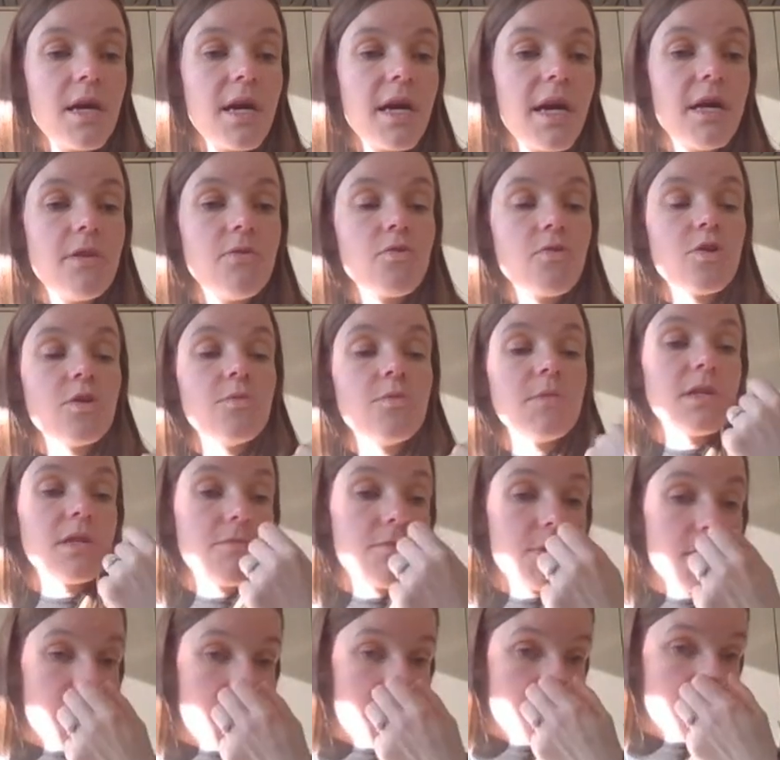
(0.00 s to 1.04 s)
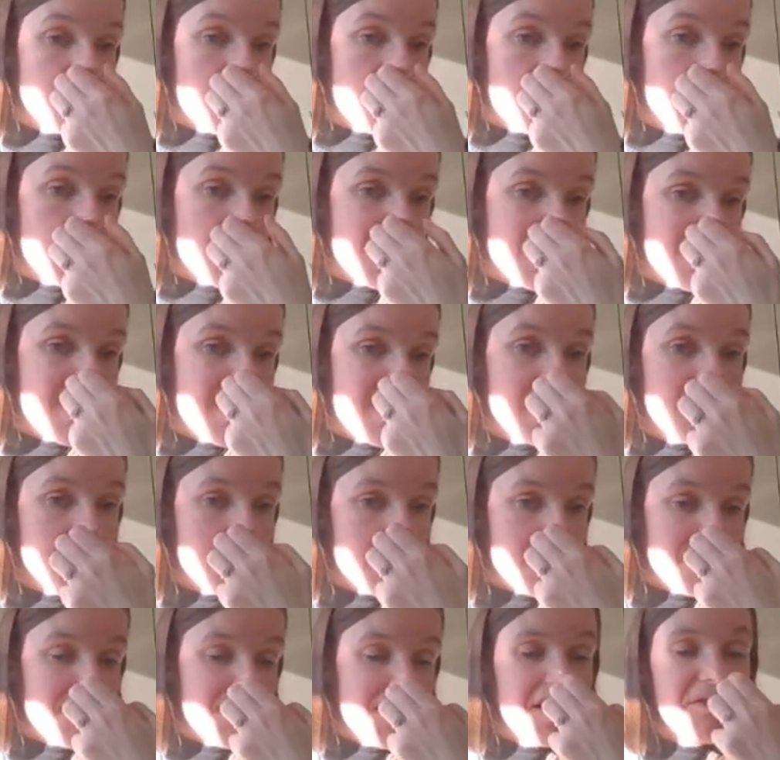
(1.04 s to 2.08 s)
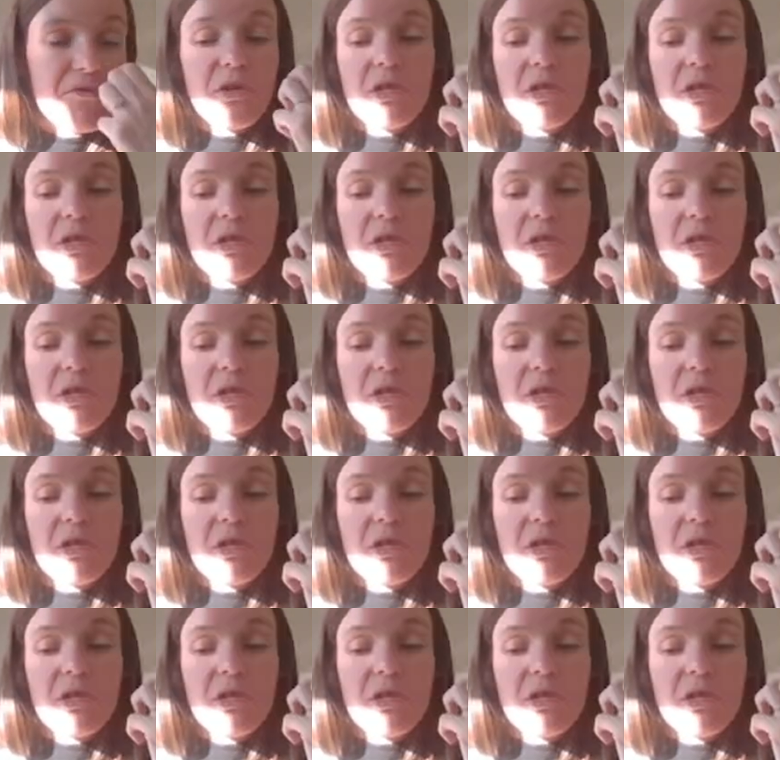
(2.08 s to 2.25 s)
And normally when I double click it, it will